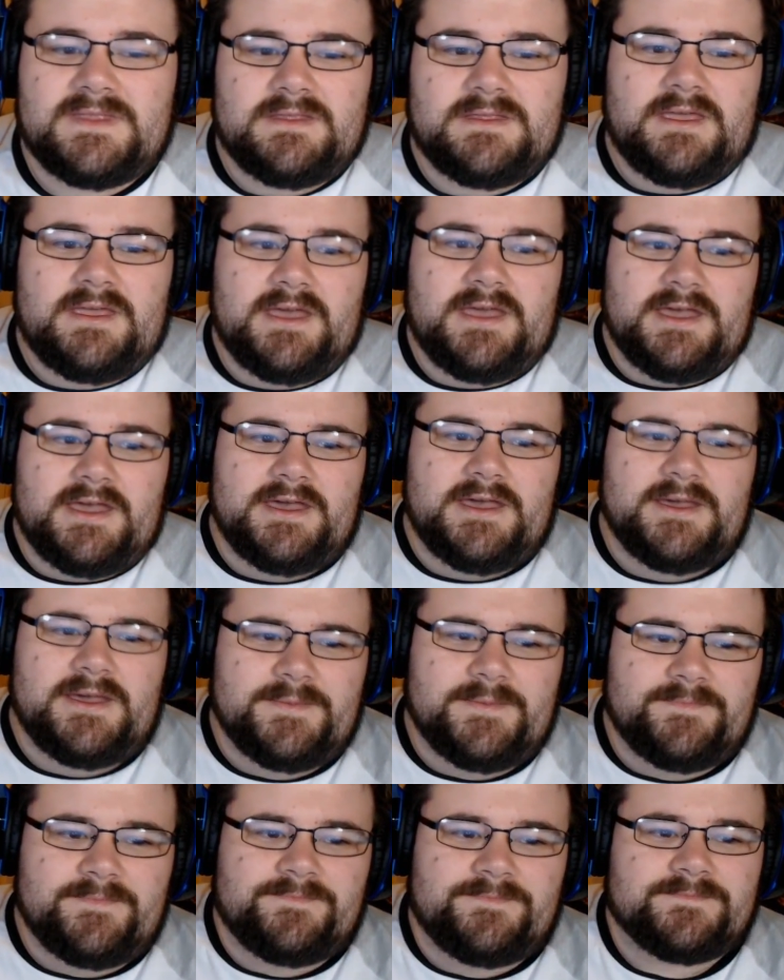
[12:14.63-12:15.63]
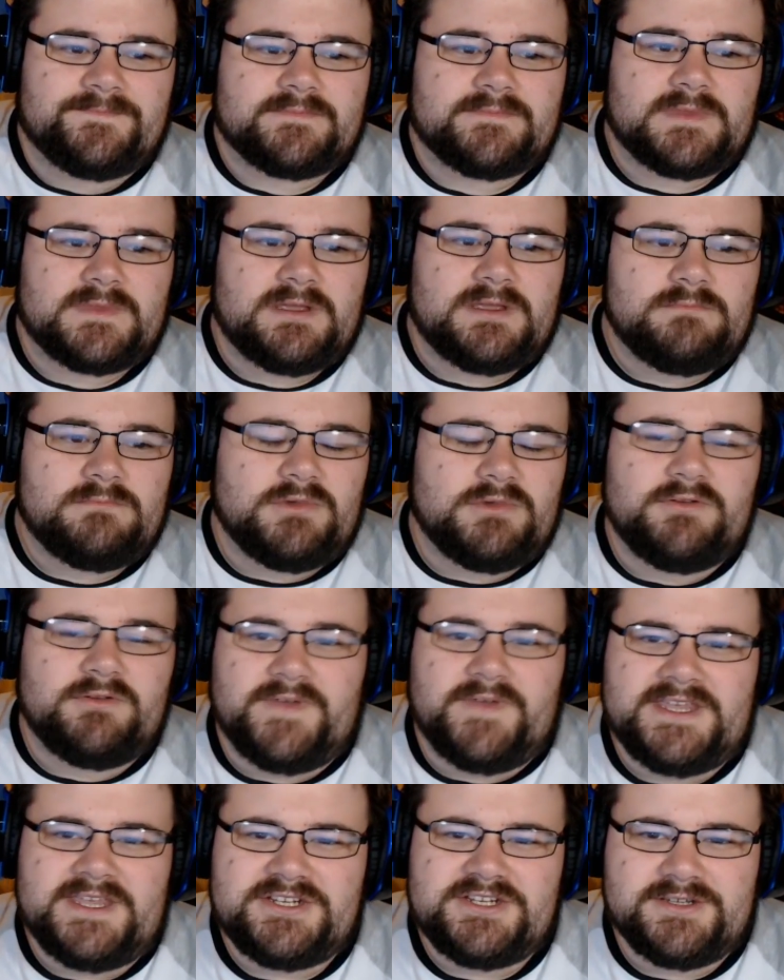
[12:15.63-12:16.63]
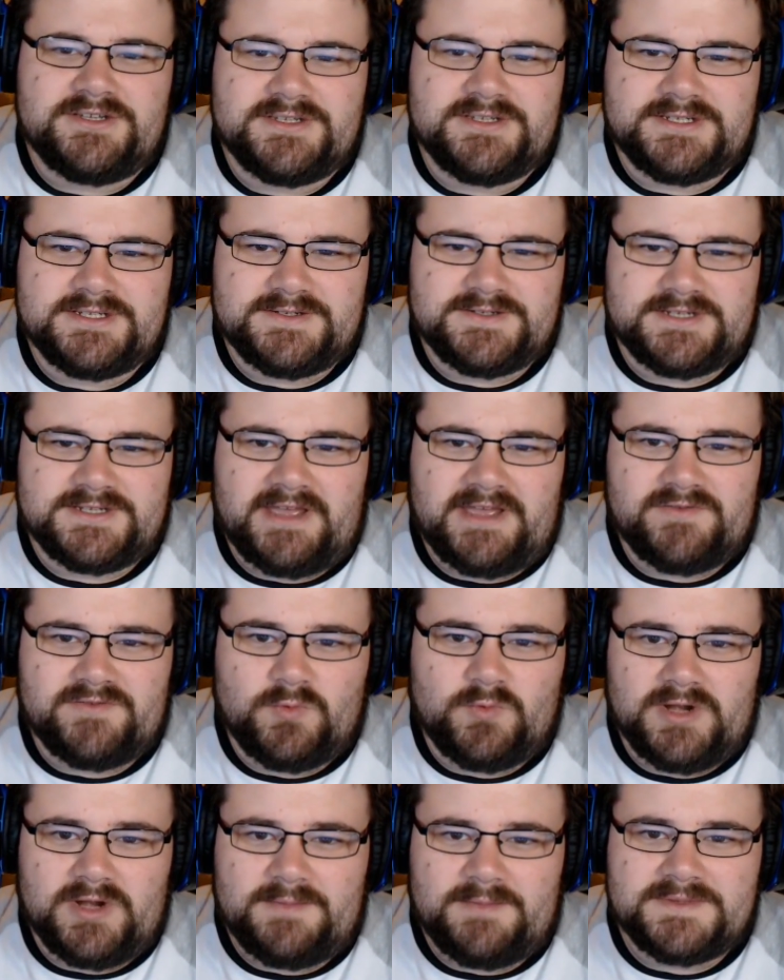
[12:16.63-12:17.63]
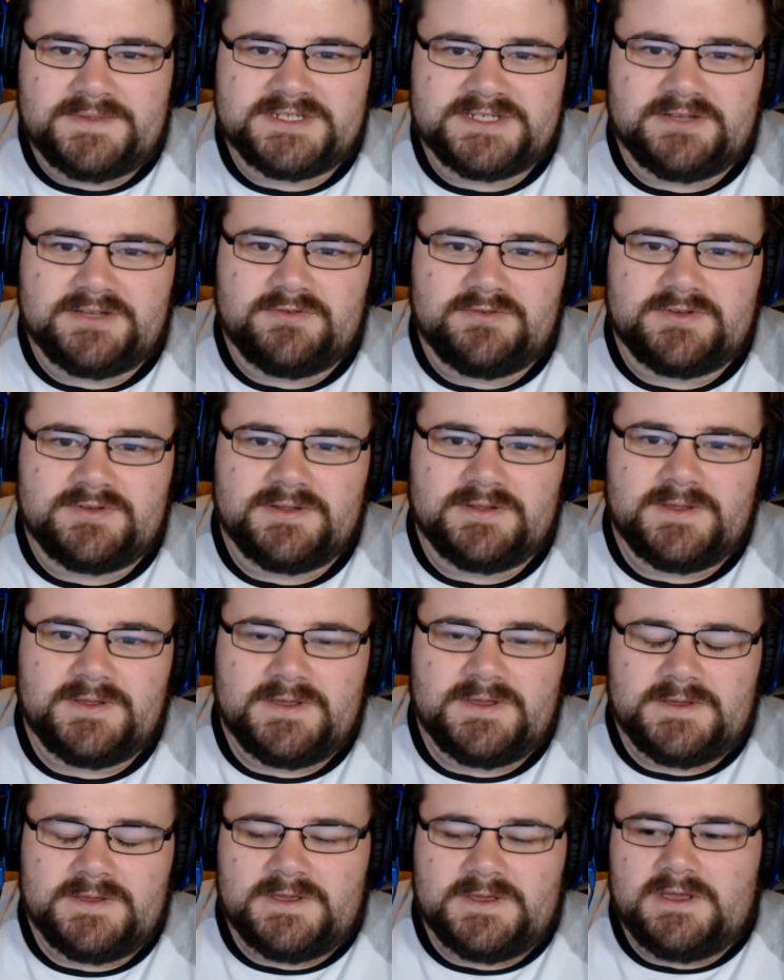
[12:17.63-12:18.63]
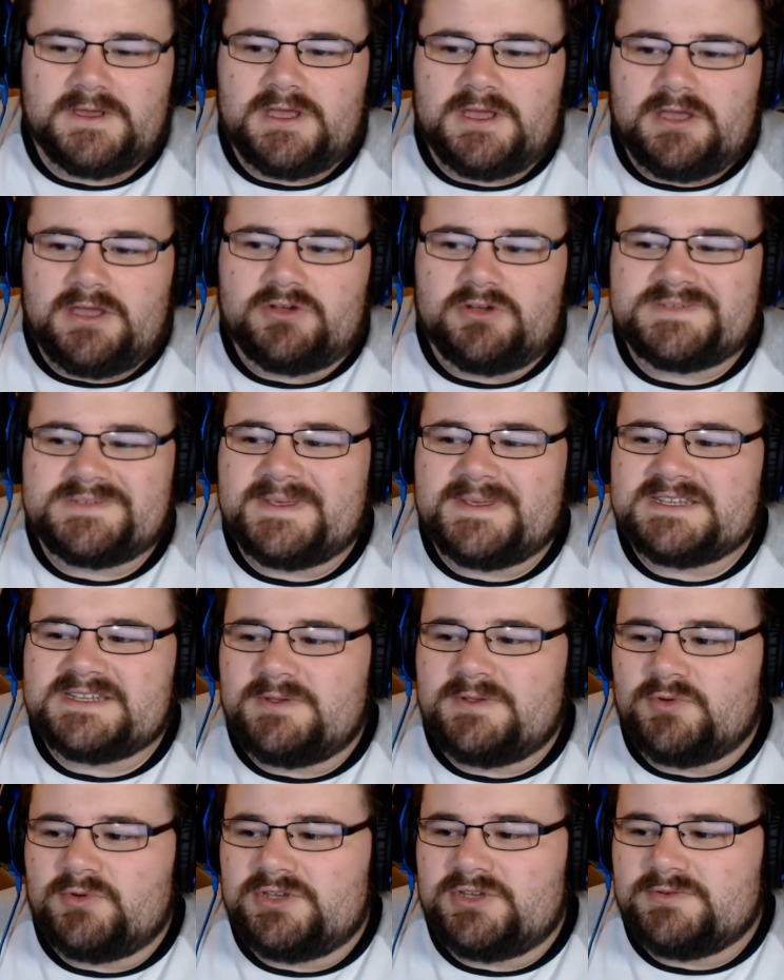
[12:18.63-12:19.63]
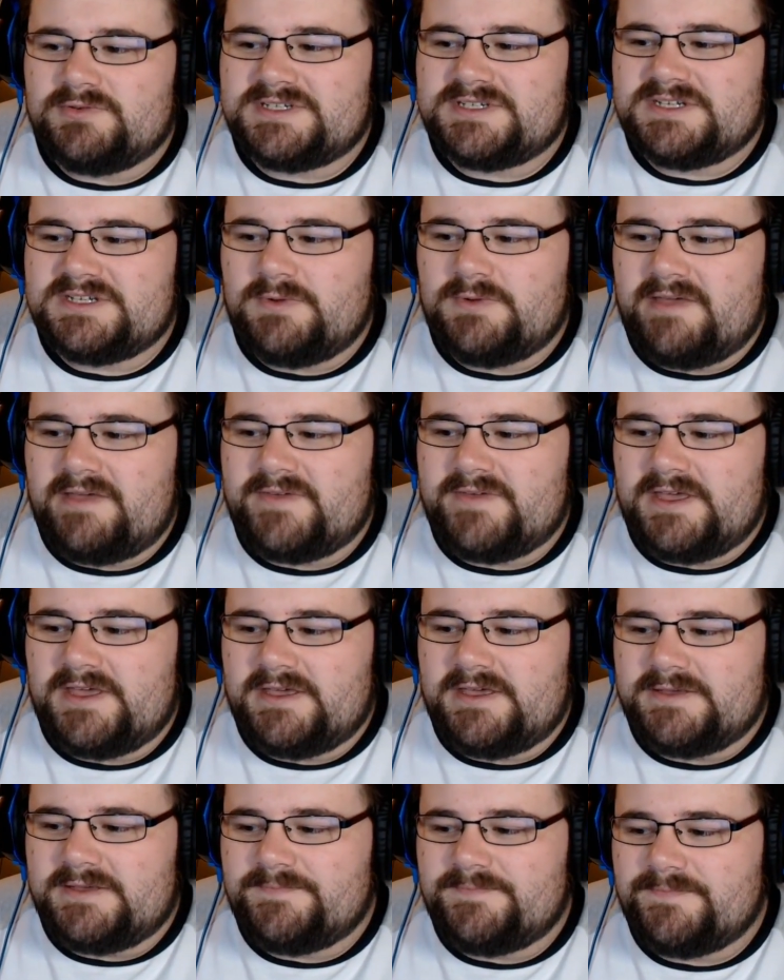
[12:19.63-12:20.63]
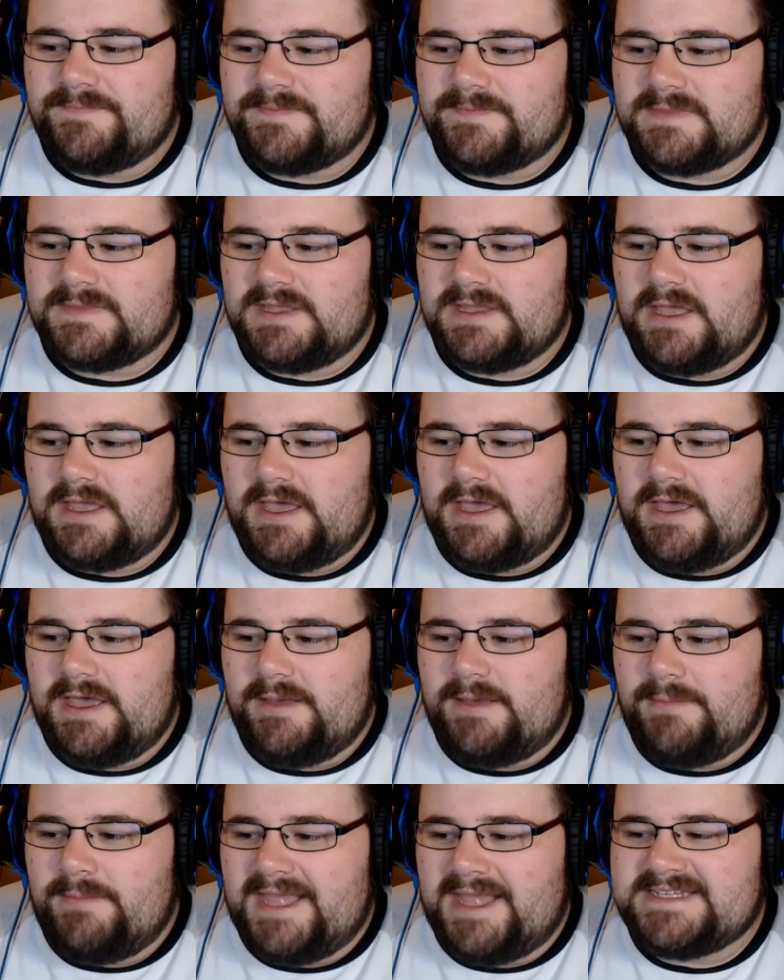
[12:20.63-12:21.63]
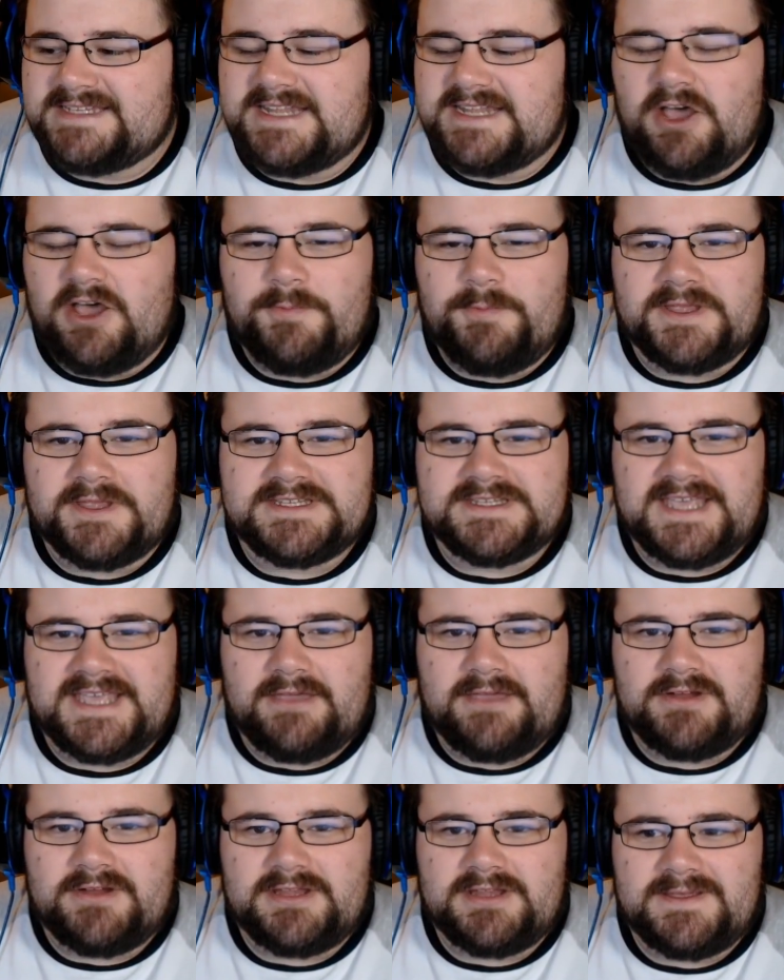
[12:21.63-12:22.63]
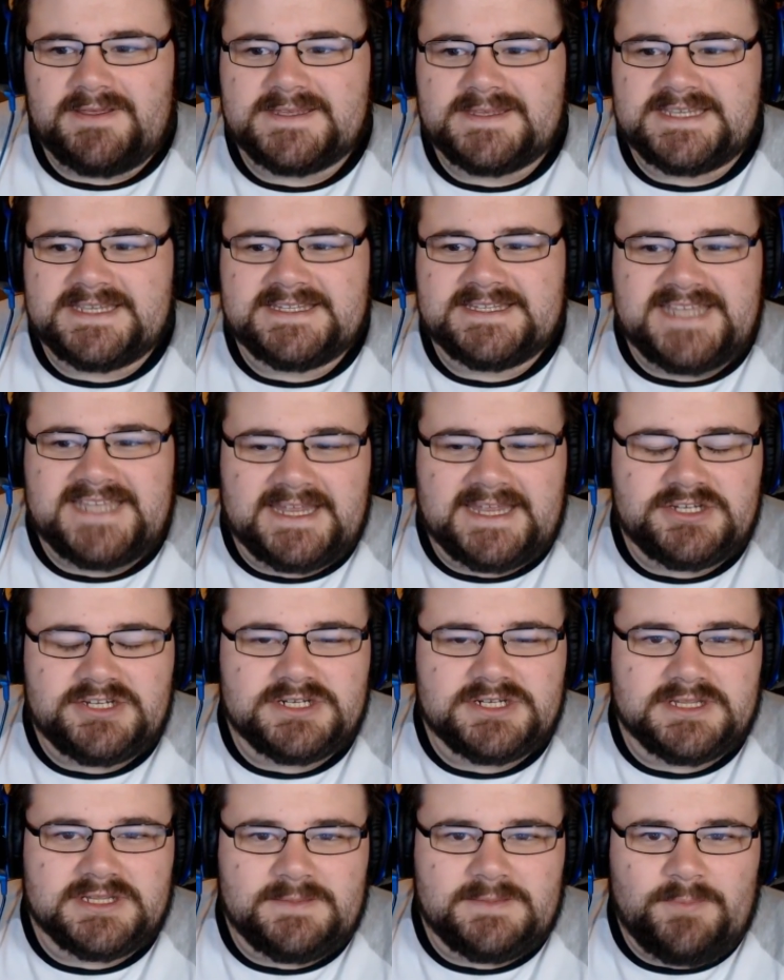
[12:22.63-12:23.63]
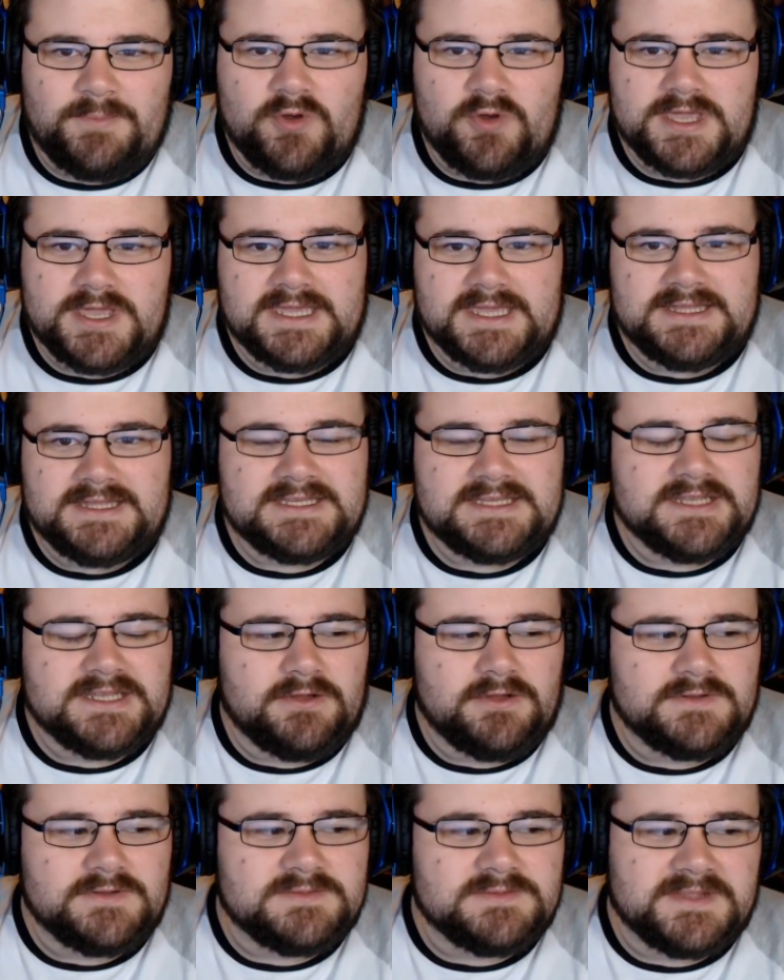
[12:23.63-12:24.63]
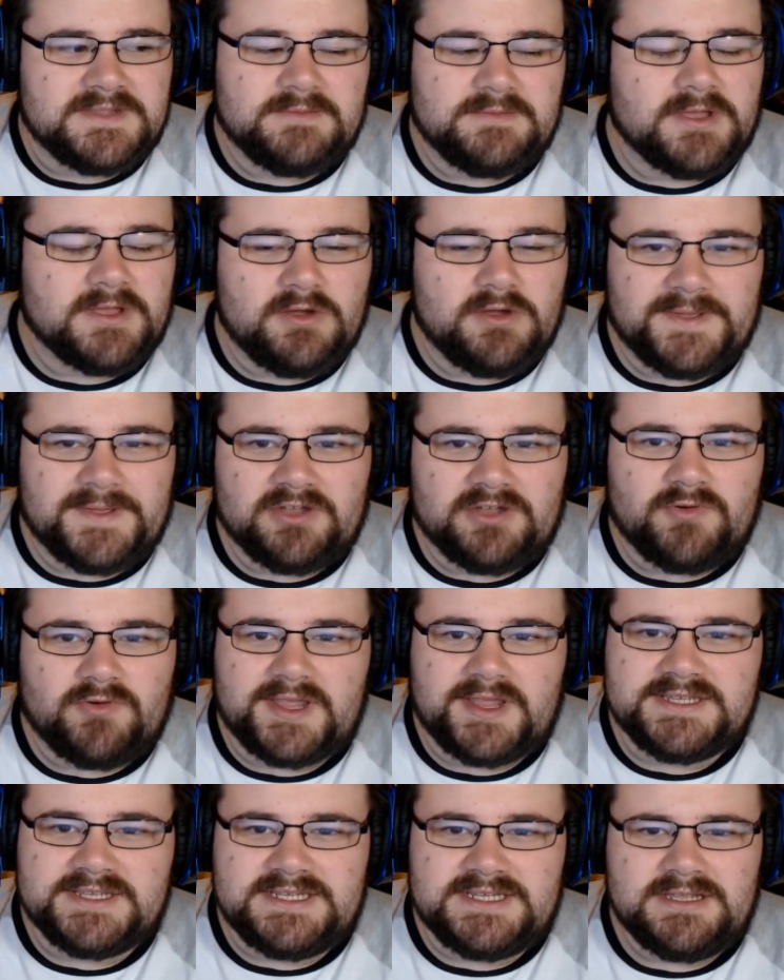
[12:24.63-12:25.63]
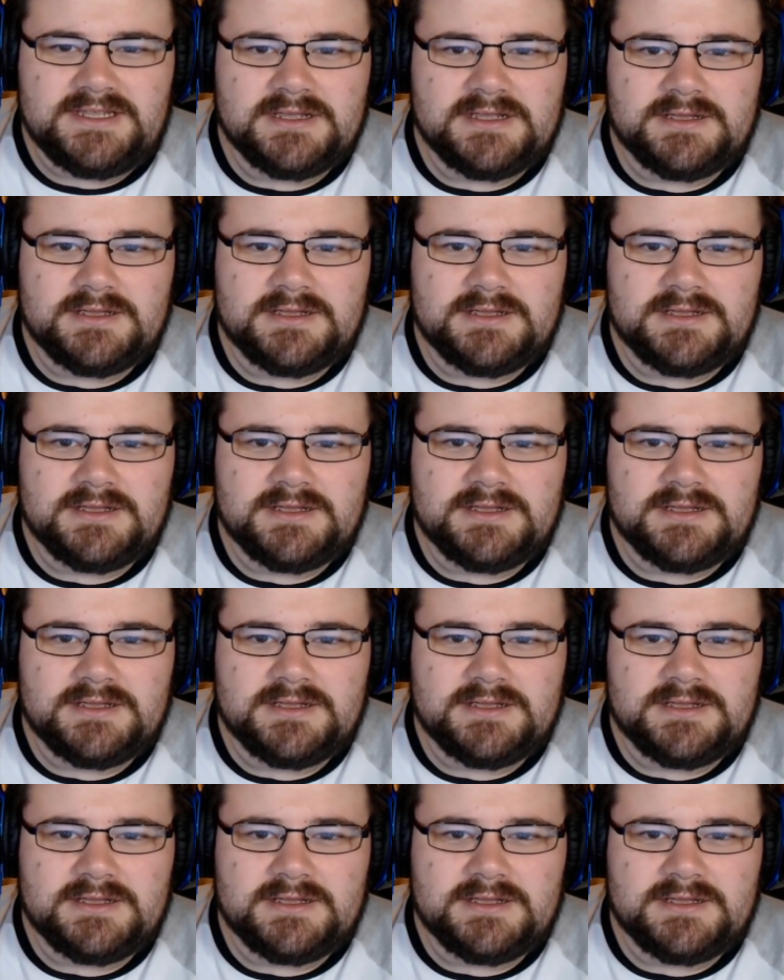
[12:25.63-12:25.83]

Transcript: um, motivations after one episode. Also makes me wonder as to whether um, Anthony Hopkins' character is intentionally putting in this code to make them go a bit crazy,